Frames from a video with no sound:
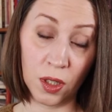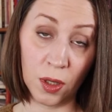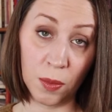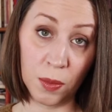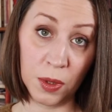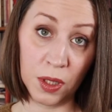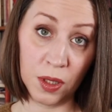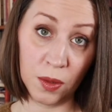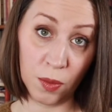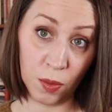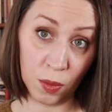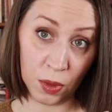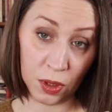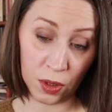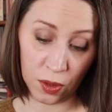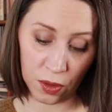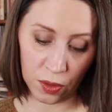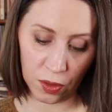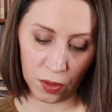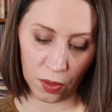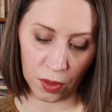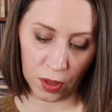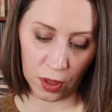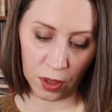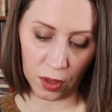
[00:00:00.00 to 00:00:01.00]
up with
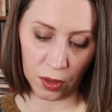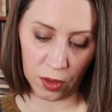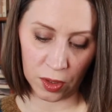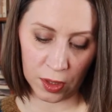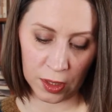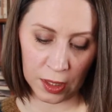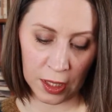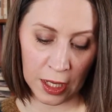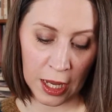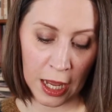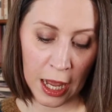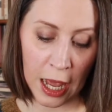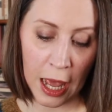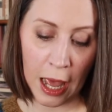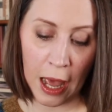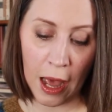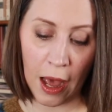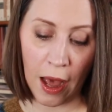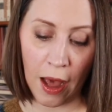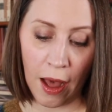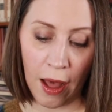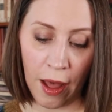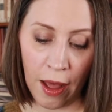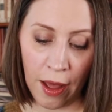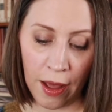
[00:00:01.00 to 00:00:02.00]
2 colors.
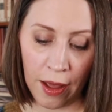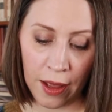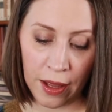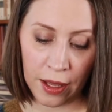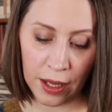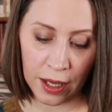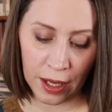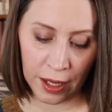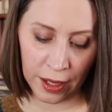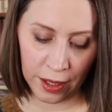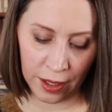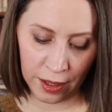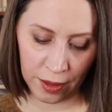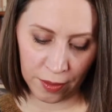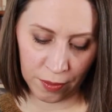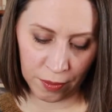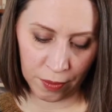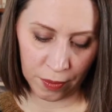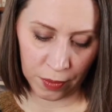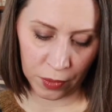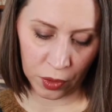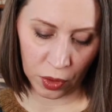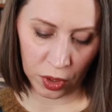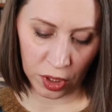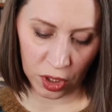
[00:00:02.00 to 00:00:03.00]
I
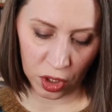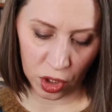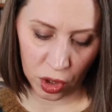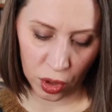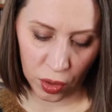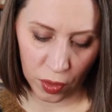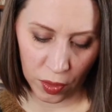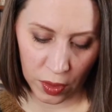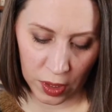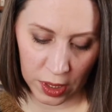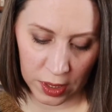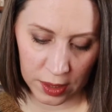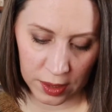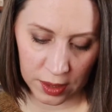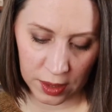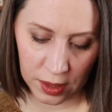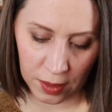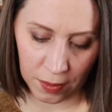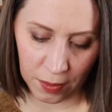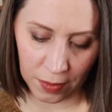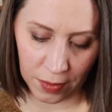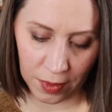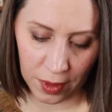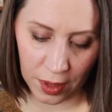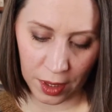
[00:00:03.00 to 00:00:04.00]
am gonna try
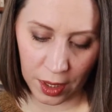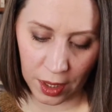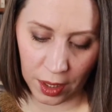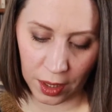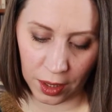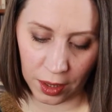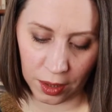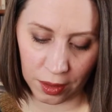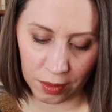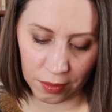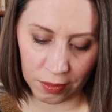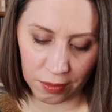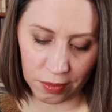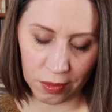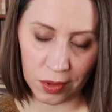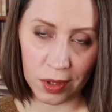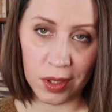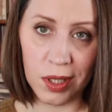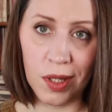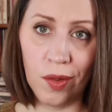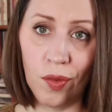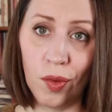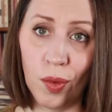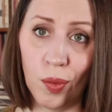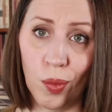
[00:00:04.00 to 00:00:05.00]
something,
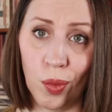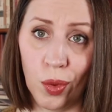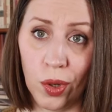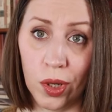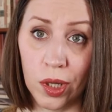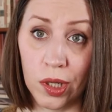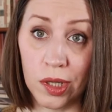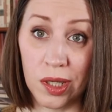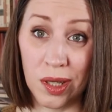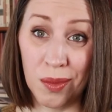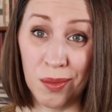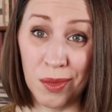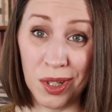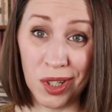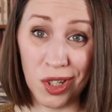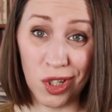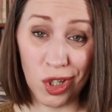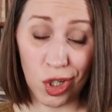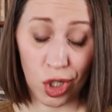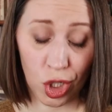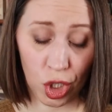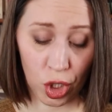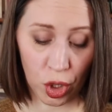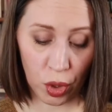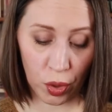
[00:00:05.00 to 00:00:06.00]
see if it works. I'm not
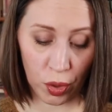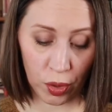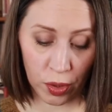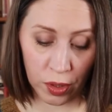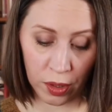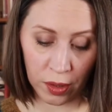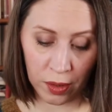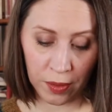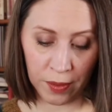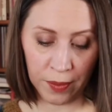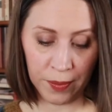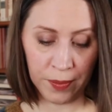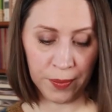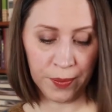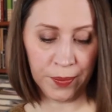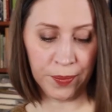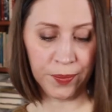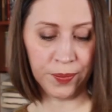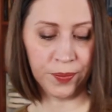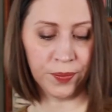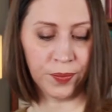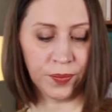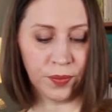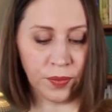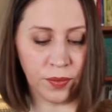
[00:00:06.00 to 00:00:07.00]
sure.
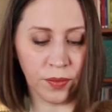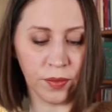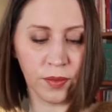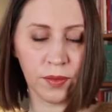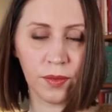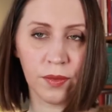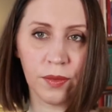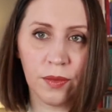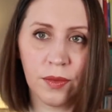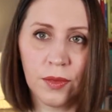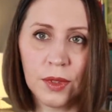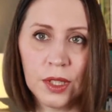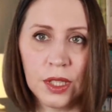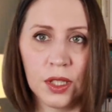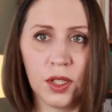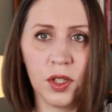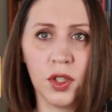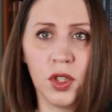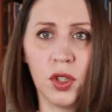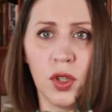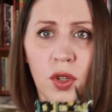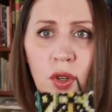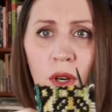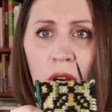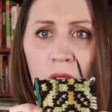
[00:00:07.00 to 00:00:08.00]

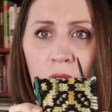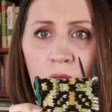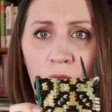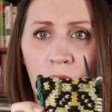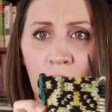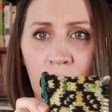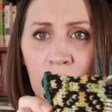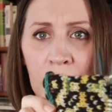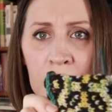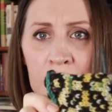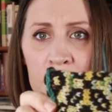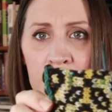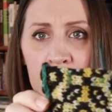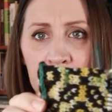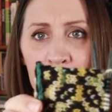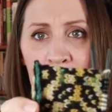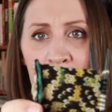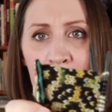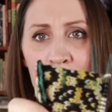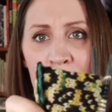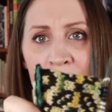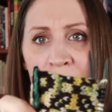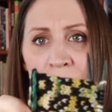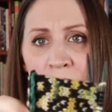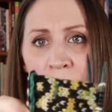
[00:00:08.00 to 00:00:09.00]
So as my
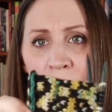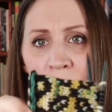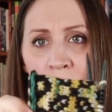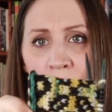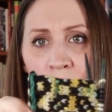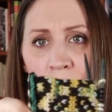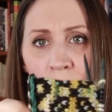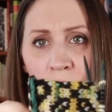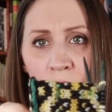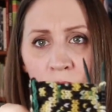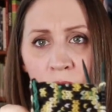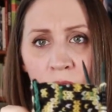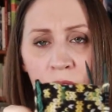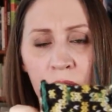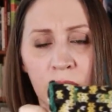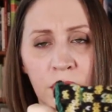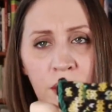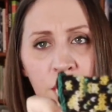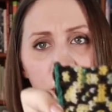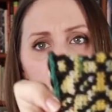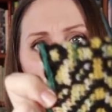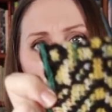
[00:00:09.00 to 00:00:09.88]
base color,